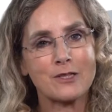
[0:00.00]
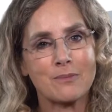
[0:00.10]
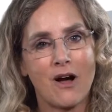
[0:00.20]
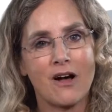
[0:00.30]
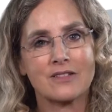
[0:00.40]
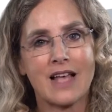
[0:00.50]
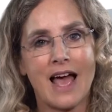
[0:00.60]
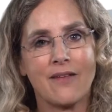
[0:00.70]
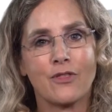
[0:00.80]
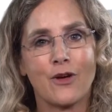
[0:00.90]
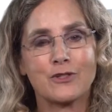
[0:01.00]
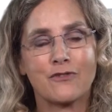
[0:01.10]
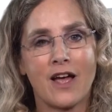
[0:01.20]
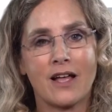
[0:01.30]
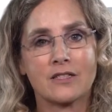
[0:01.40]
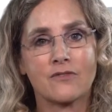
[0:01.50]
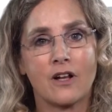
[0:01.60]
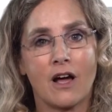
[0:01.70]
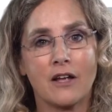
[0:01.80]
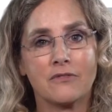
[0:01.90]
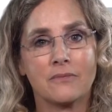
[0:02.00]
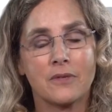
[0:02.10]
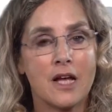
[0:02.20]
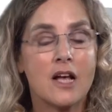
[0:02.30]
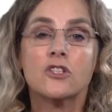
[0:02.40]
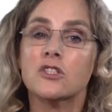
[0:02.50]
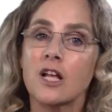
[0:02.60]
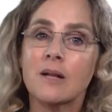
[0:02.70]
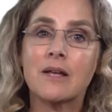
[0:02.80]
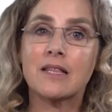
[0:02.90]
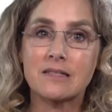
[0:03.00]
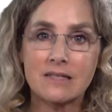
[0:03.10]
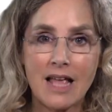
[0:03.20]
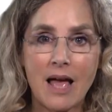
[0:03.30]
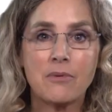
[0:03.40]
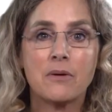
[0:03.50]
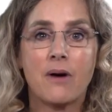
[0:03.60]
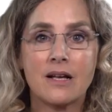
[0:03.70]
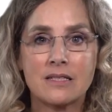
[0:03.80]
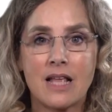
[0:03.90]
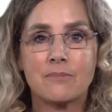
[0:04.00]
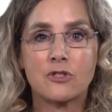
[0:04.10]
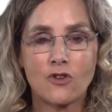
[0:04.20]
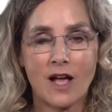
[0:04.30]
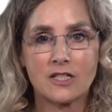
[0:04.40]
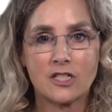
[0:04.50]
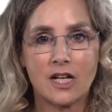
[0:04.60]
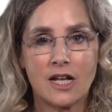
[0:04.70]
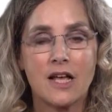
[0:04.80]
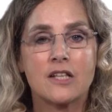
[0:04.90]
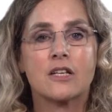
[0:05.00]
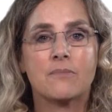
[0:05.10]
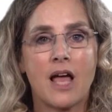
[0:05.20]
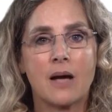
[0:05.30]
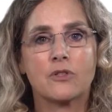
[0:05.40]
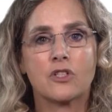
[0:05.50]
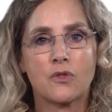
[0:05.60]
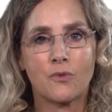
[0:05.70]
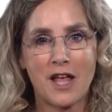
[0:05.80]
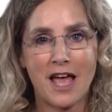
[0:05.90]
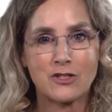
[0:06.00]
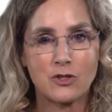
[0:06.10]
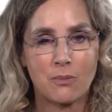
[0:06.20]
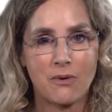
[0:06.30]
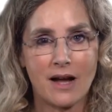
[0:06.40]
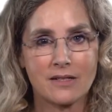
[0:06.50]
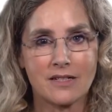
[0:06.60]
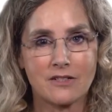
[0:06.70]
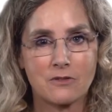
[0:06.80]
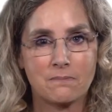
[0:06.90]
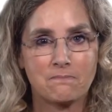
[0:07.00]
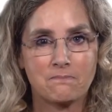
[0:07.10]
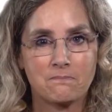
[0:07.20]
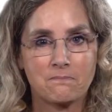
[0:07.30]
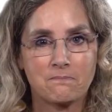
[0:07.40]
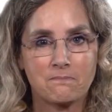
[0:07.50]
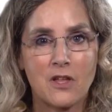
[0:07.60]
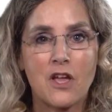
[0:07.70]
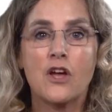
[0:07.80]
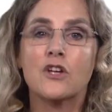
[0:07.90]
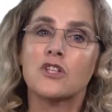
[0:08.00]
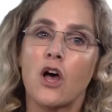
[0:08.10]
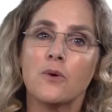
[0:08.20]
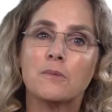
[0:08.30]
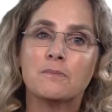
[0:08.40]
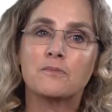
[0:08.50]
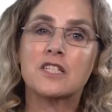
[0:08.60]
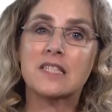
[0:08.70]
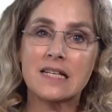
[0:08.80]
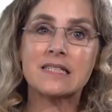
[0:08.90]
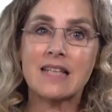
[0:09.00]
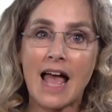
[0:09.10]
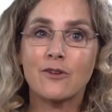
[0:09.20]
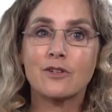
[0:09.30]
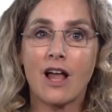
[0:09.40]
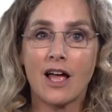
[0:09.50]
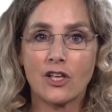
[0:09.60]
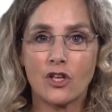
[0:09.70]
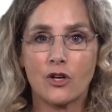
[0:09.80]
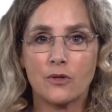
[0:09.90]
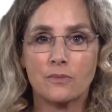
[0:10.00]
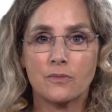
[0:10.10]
smiles and those fans for life. So it's going to be the step-by-step strategy to be able to 3x your practice. So does this sound like you?